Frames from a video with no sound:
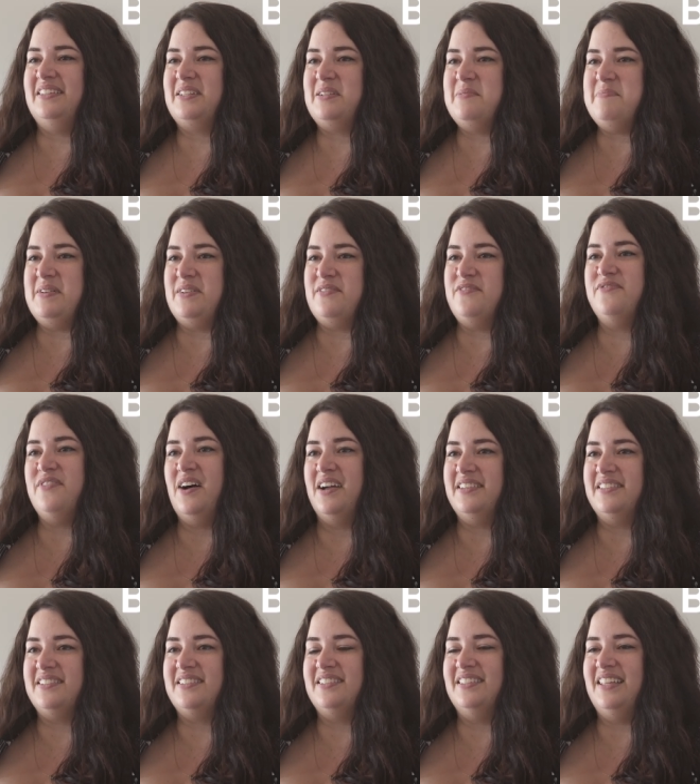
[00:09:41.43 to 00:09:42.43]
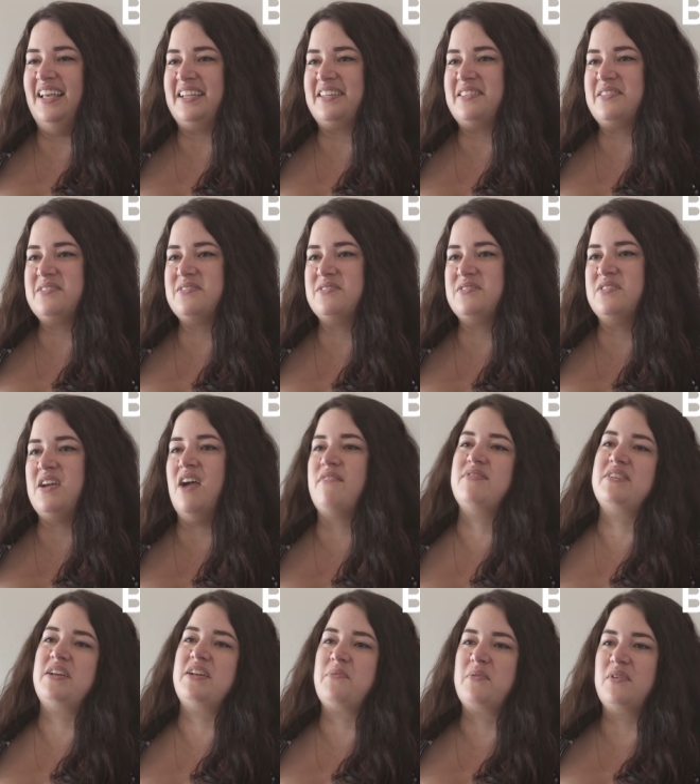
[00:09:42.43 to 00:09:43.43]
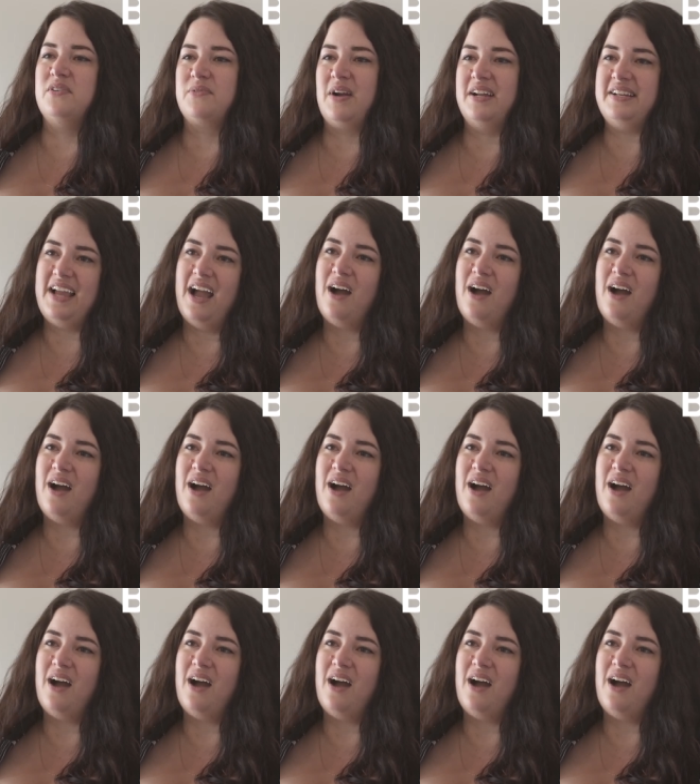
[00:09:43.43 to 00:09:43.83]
little bit of fun to like the everyday world right